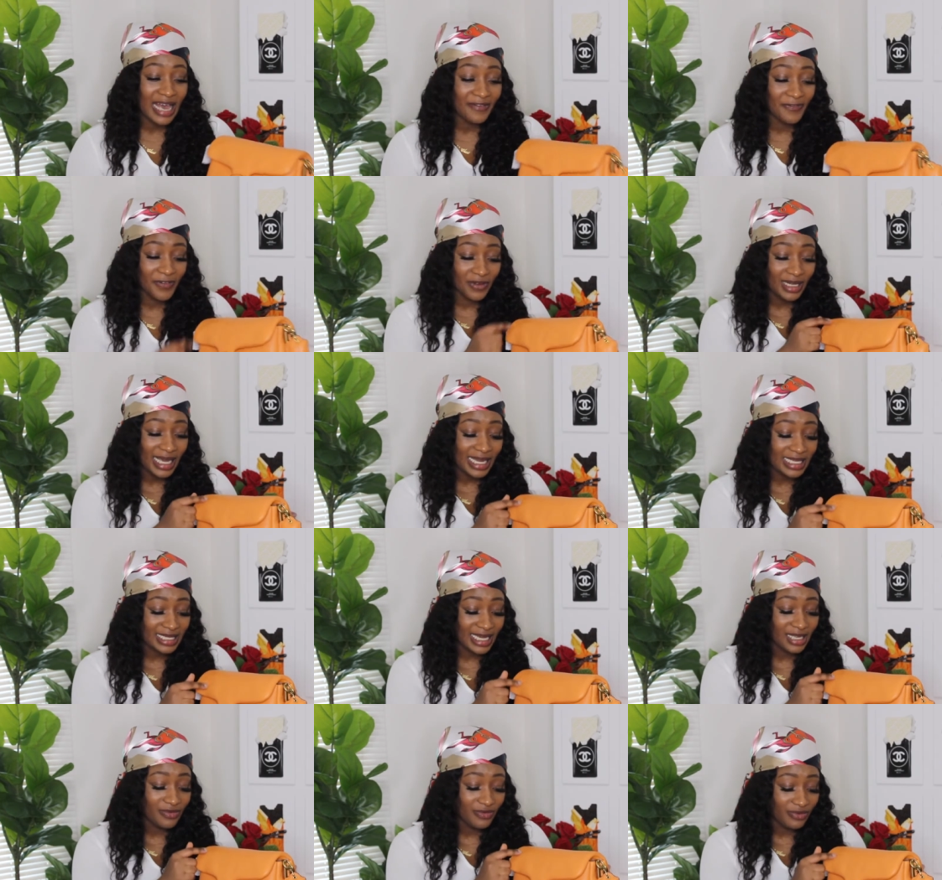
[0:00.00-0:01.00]
I feel like
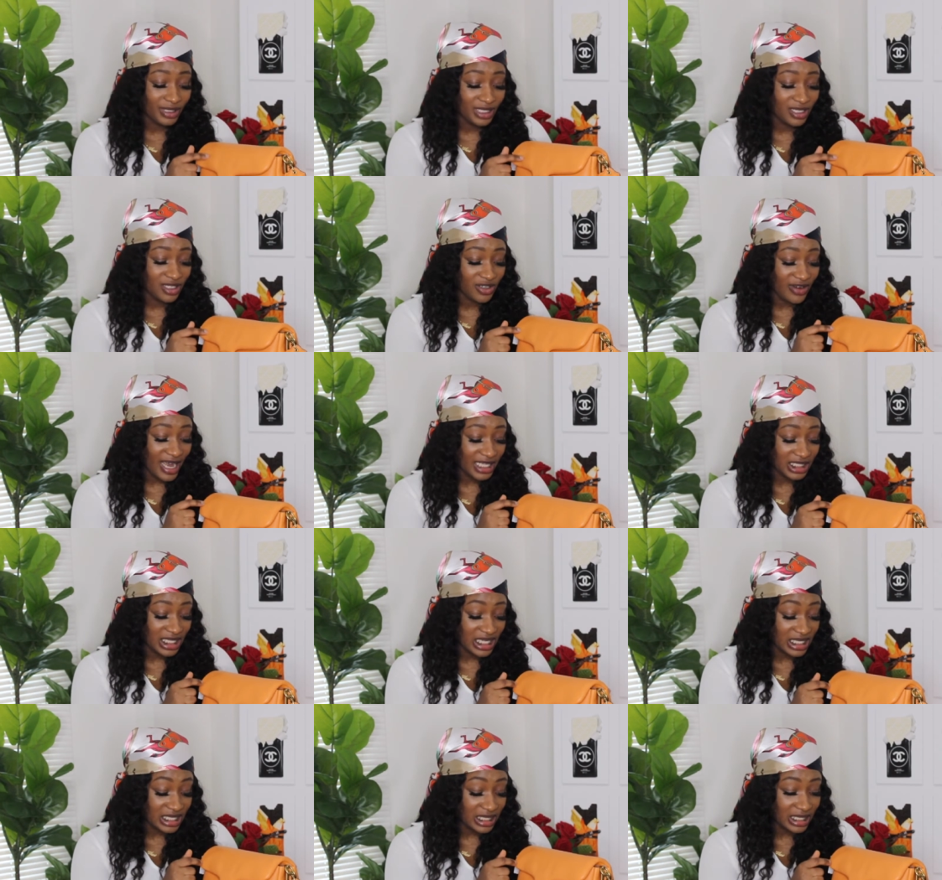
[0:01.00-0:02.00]
it can really
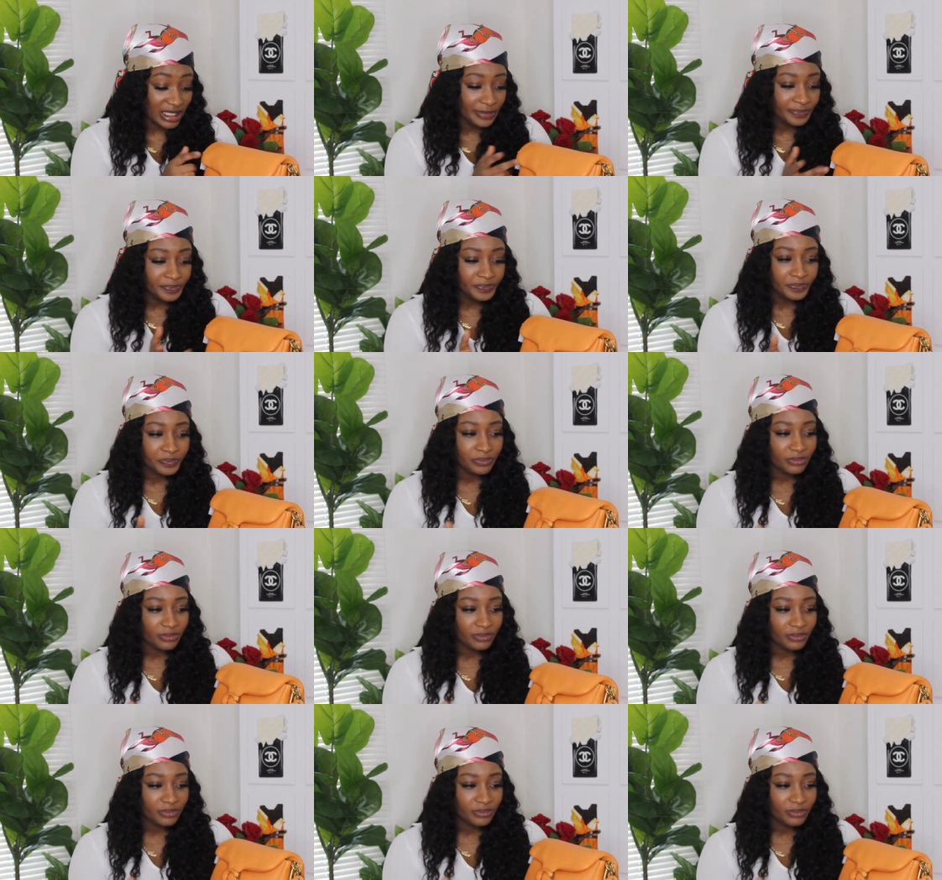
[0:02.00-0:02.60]
scratch easily,